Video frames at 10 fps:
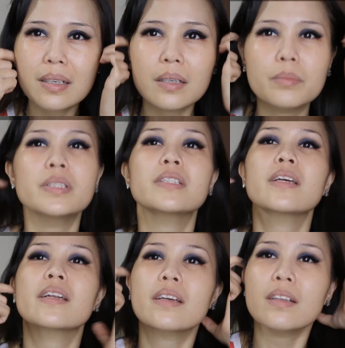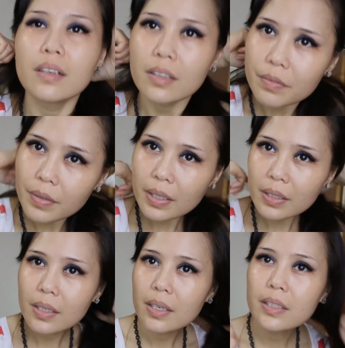I've been getting a lot of
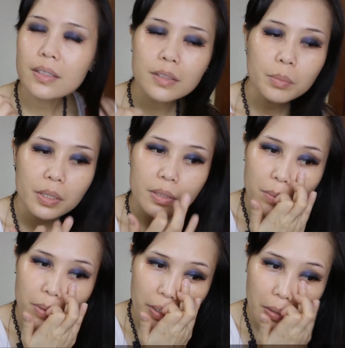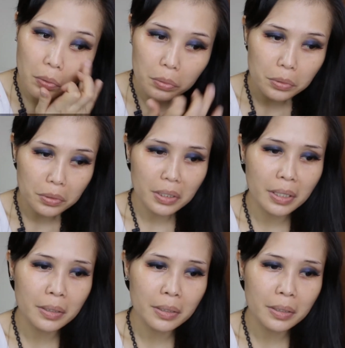fine lines because I'm getting older.